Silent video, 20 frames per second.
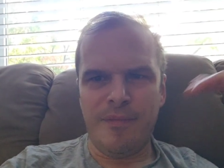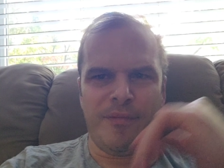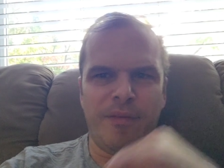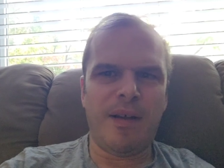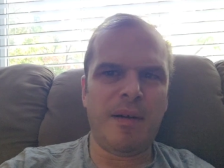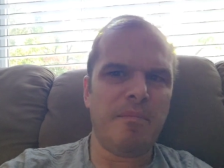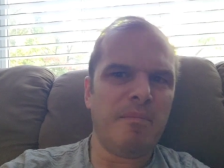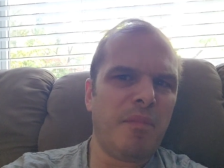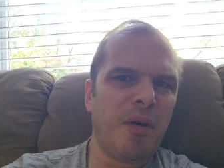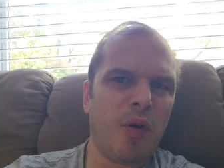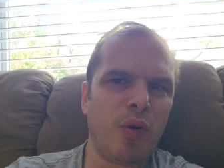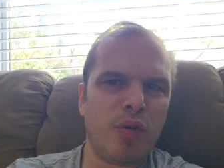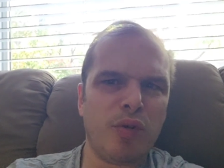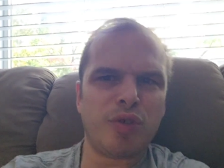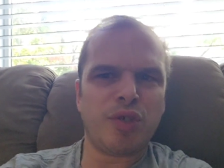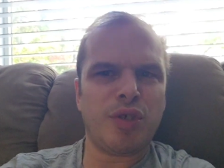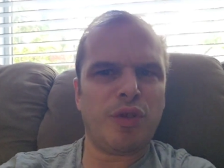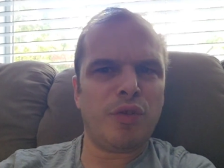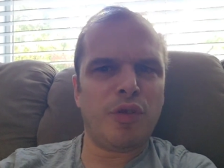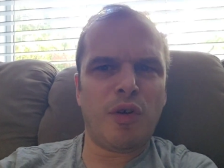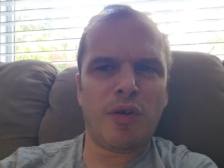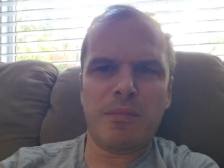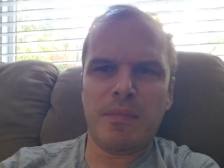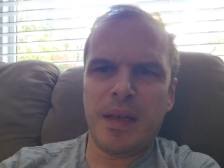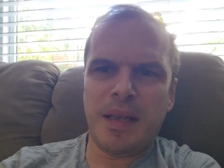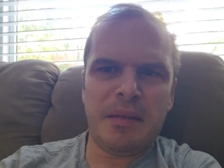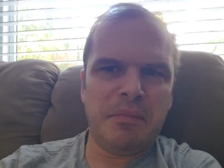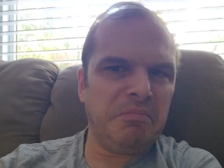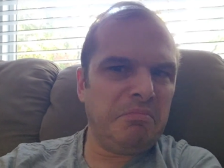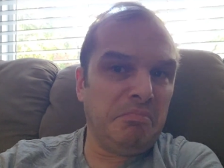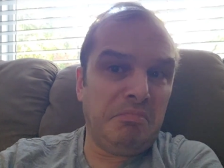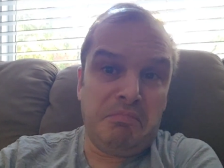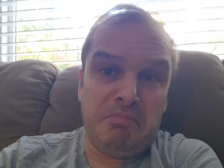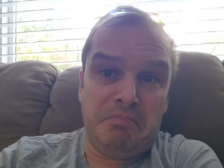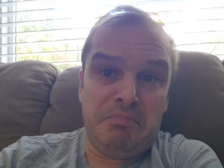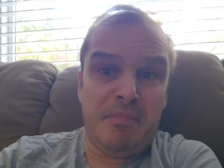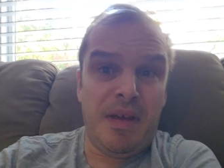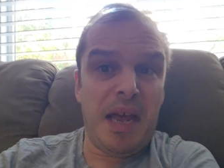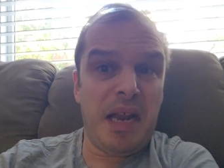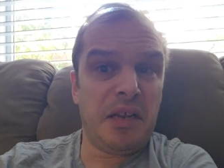from Borussia Dortmund
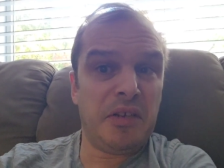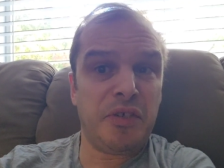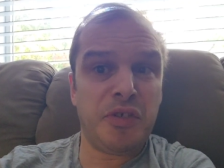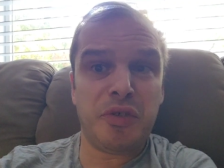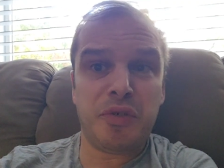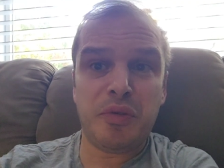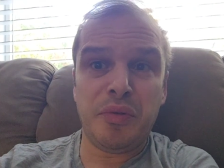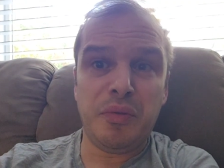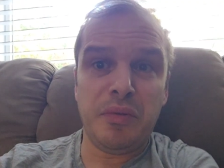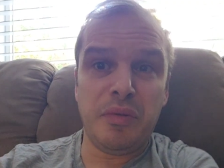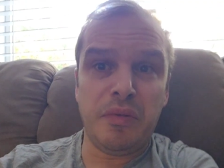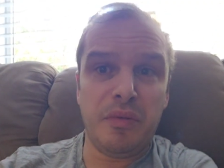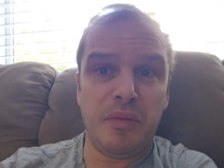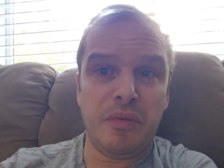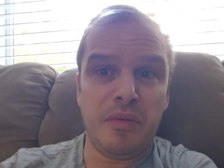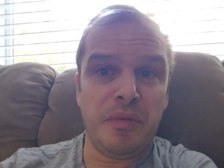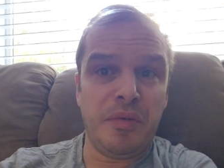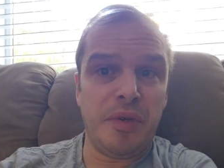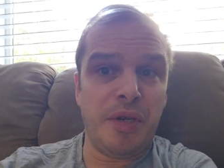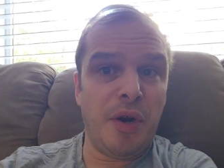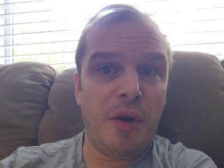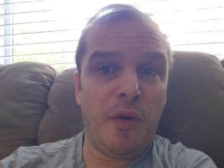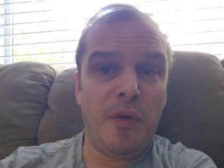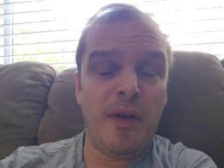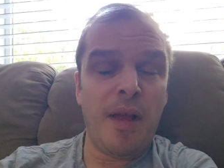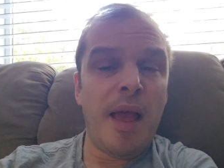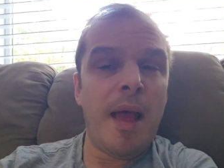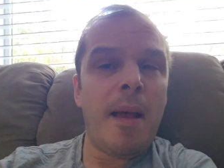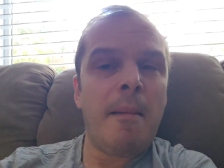managed to, you know.